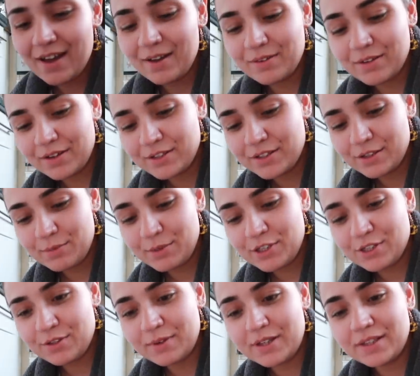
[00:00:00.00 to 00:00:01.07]
I'm going to be
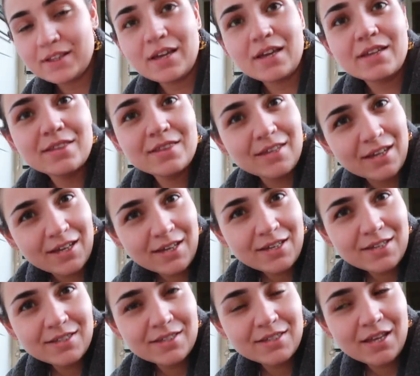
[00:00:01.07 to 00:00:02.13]
doing
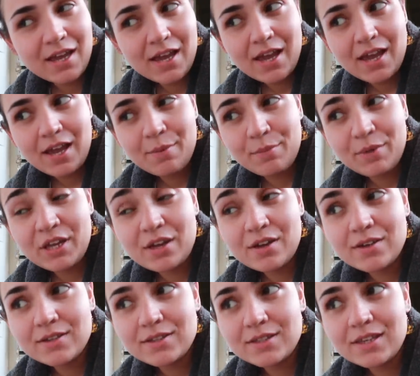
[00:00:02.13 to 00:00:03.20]
this
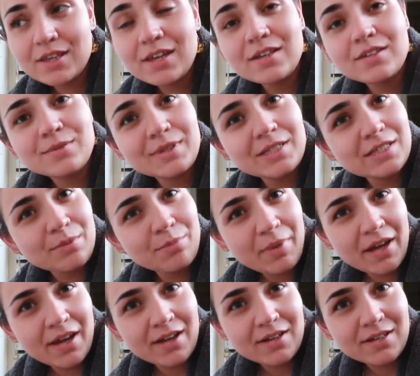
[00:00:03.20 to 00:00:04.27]
because the kids went to
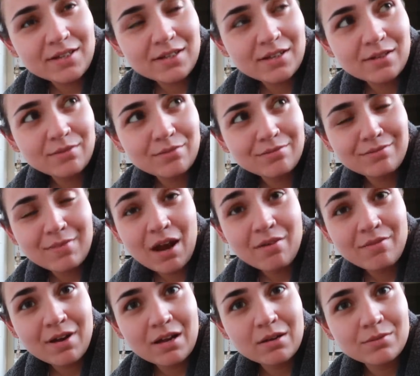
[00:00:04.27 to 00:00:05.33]
bed
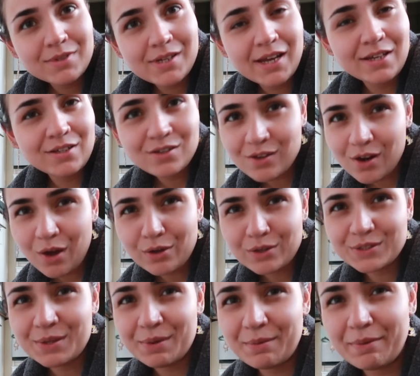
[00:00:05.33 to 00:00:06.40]
around 8 o'clock,
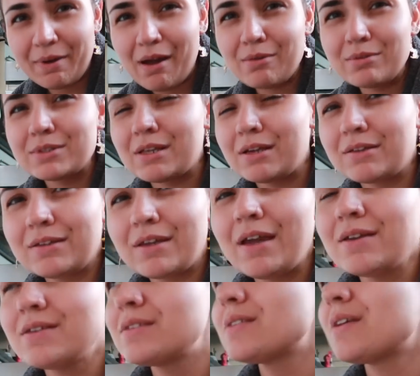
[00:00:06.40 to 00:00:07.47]
so I was like,
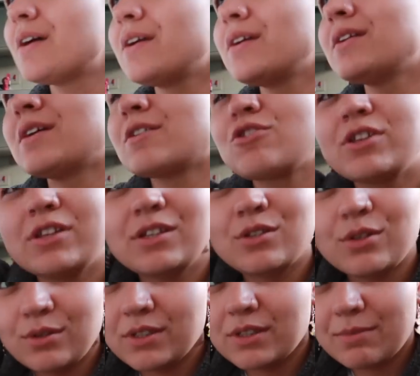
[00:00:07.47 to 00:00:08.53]
yes, I can actually
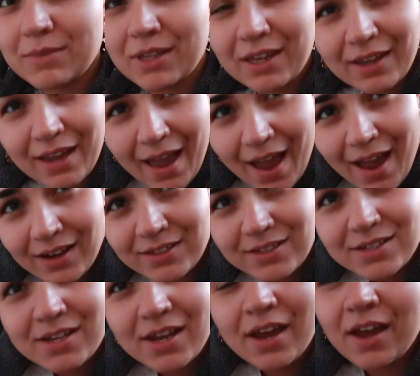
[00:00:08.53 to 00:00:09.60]
do something
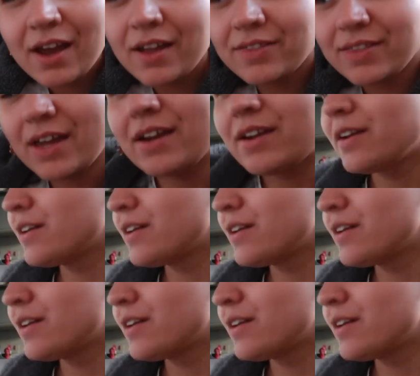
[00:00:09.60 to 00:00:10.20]
and then